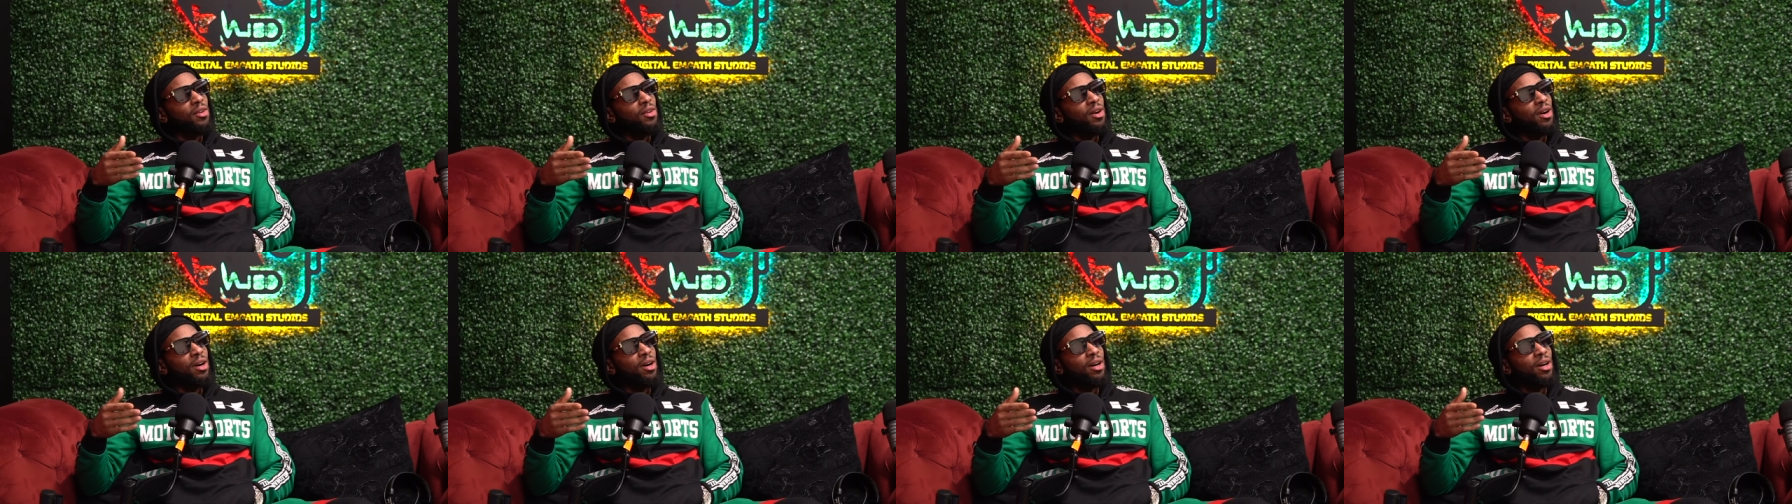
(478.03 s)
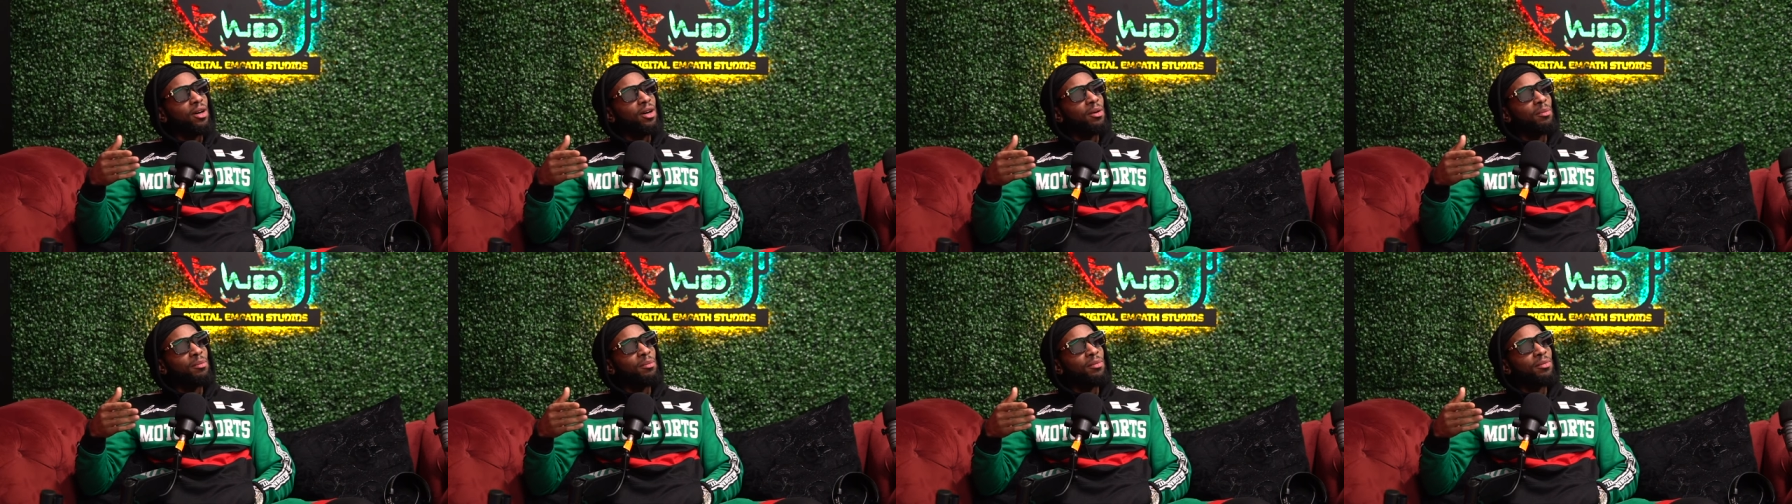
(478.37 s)

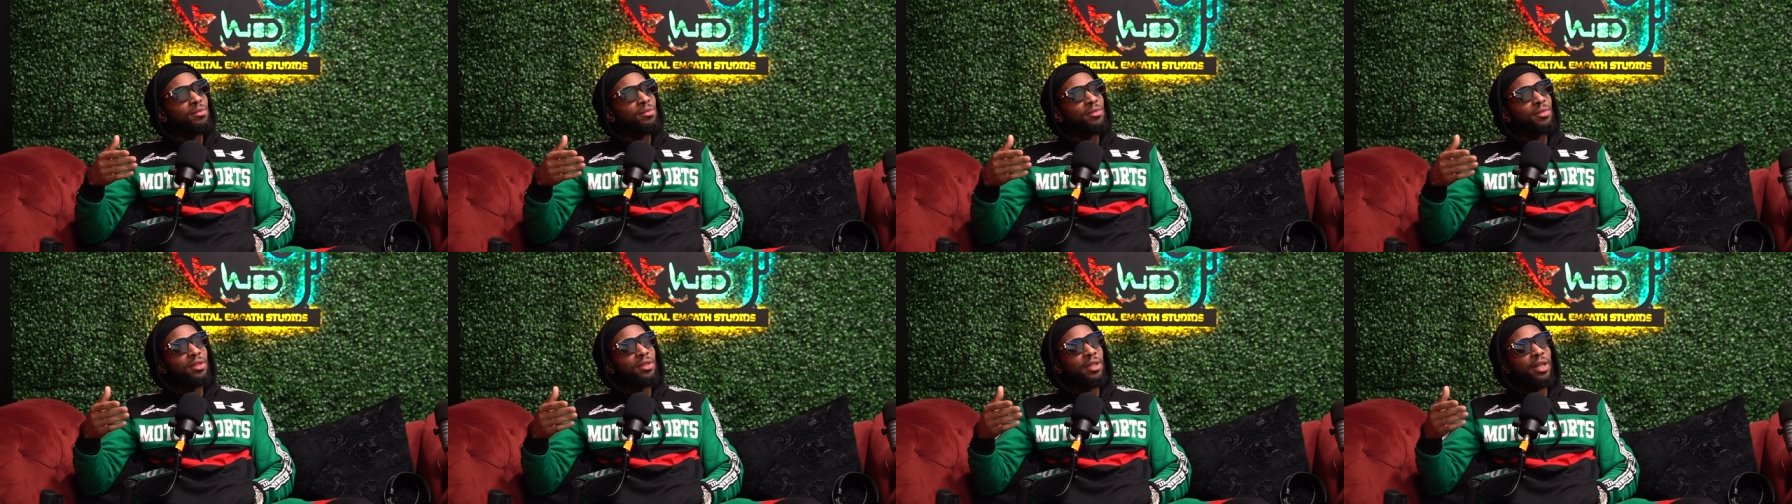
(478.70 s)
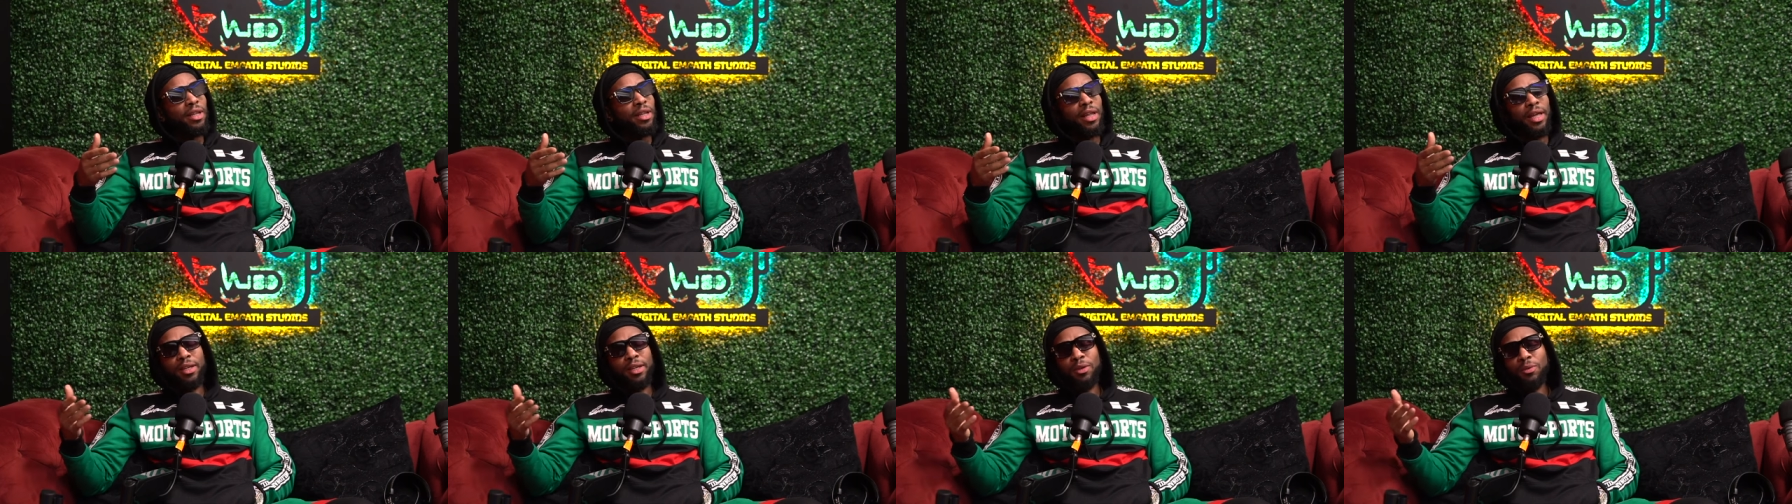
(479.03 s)
um
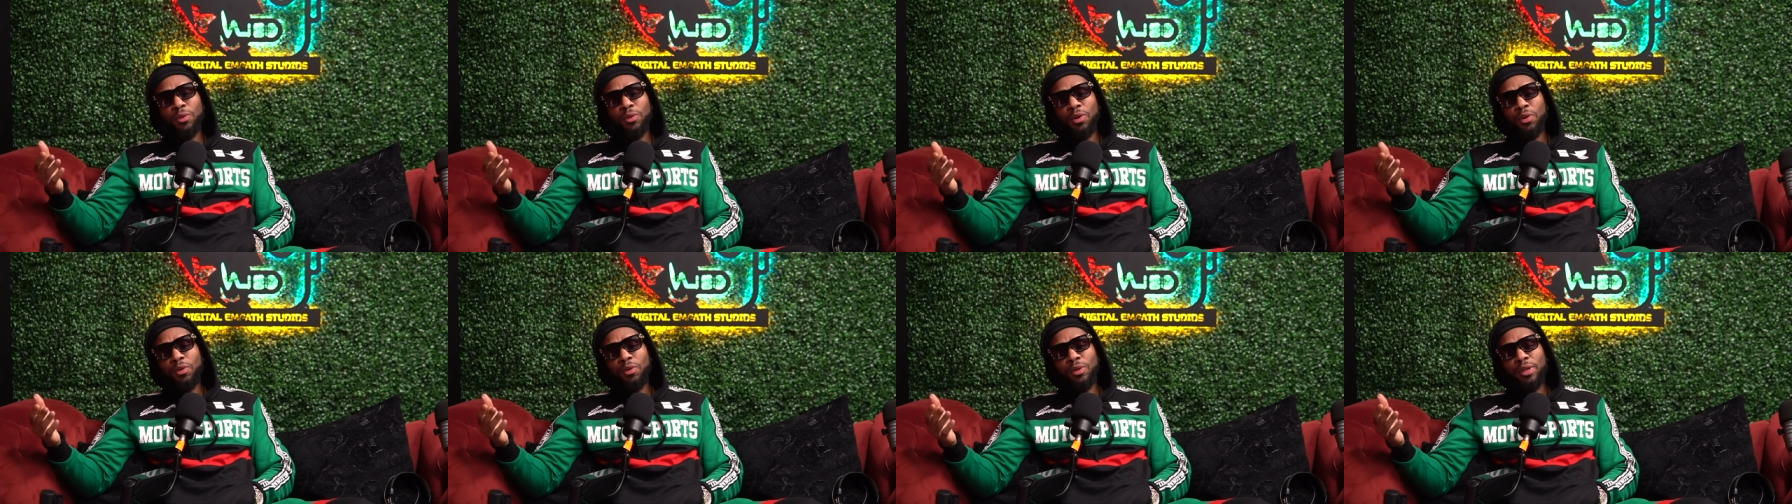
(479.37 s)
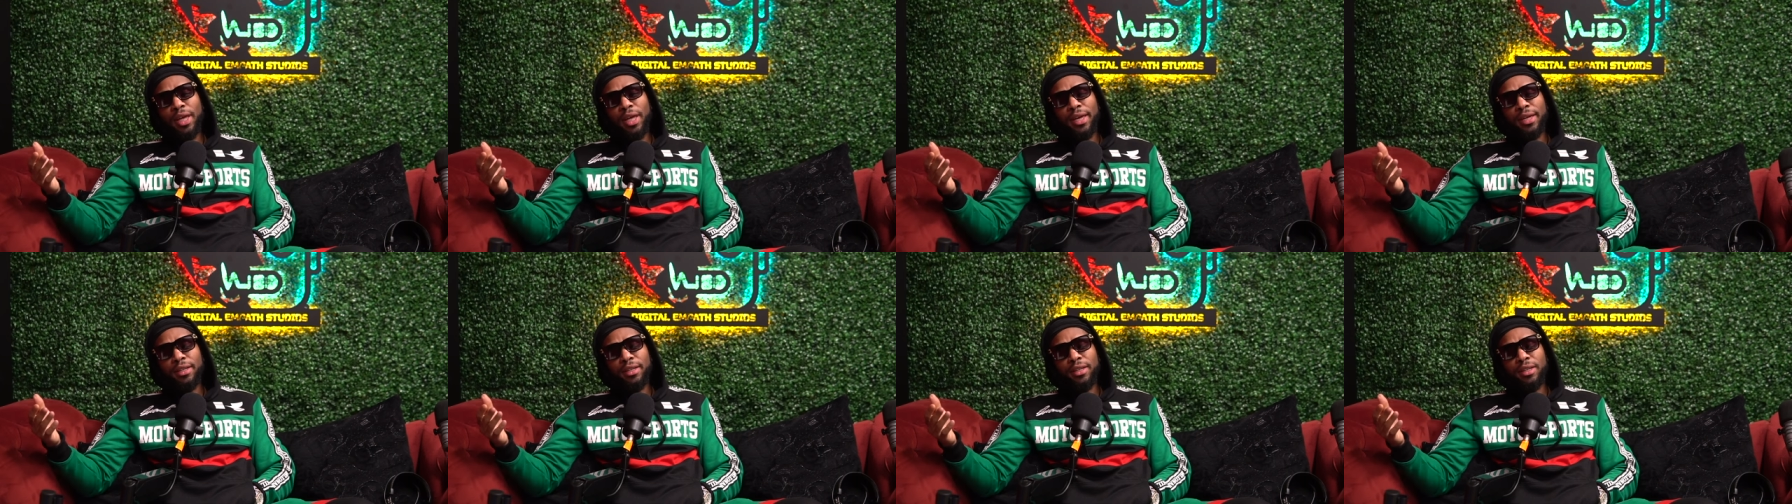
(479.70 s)
like a role
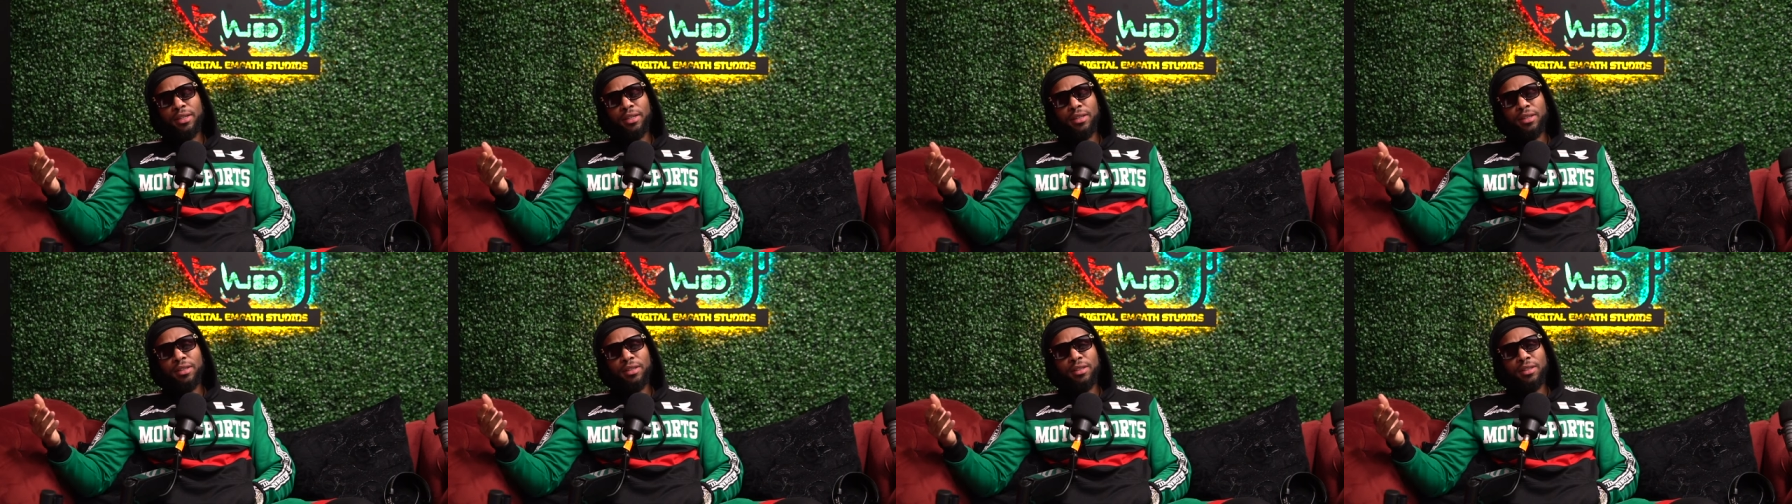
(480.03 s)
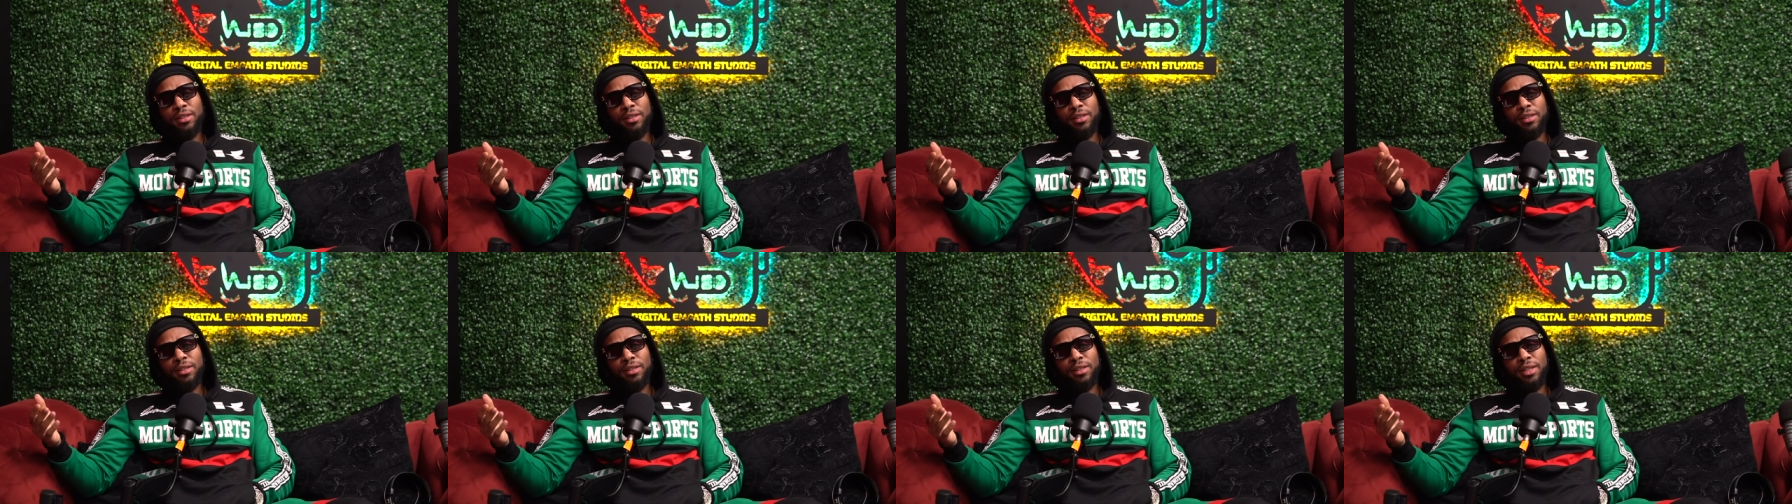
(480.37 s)
like uh,
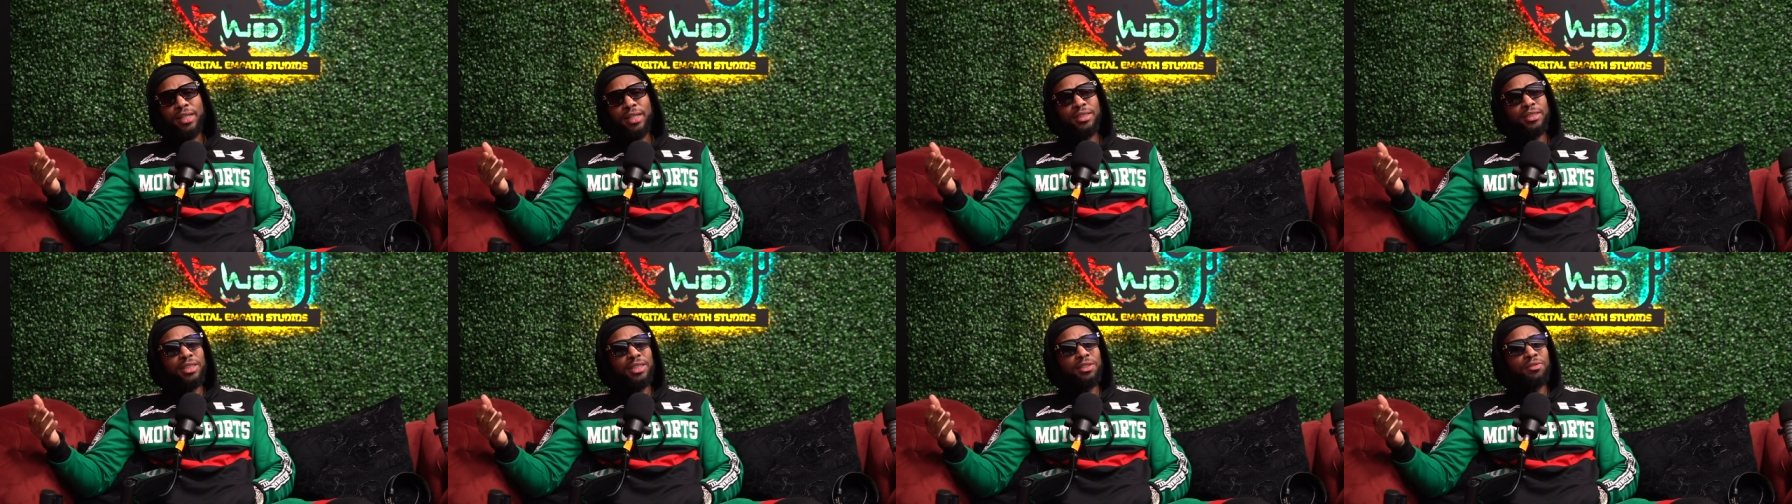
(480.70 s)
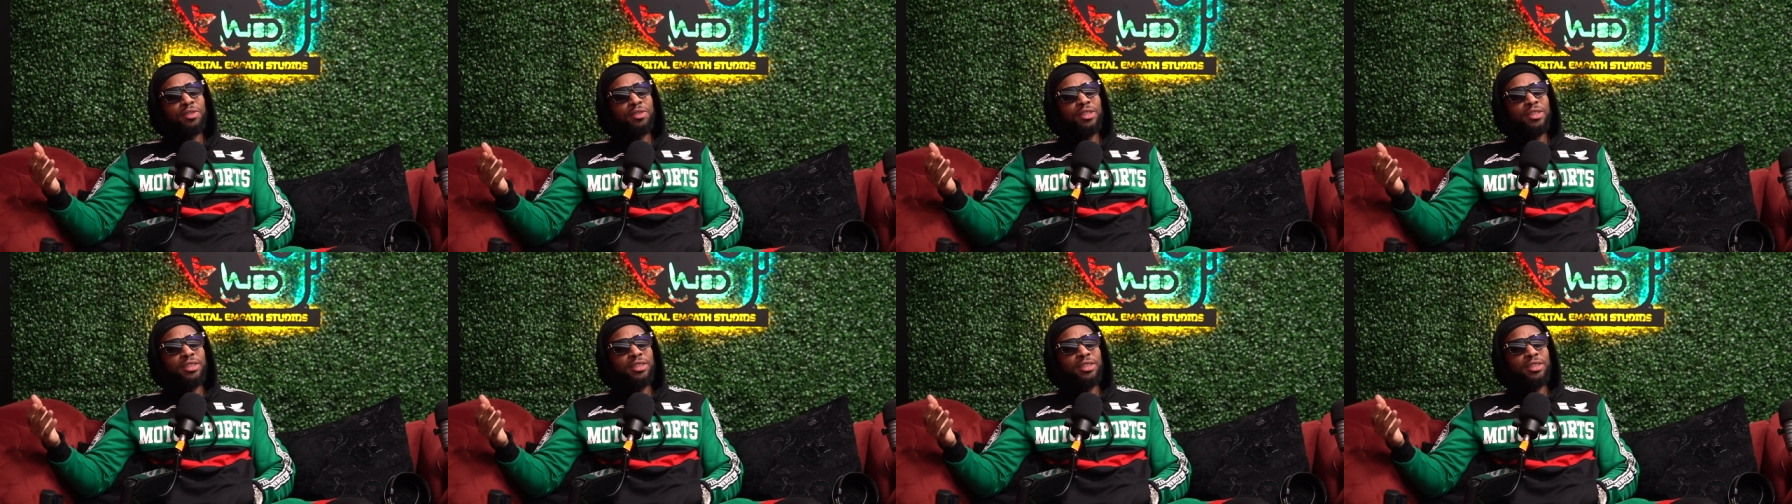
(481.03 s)
Latifah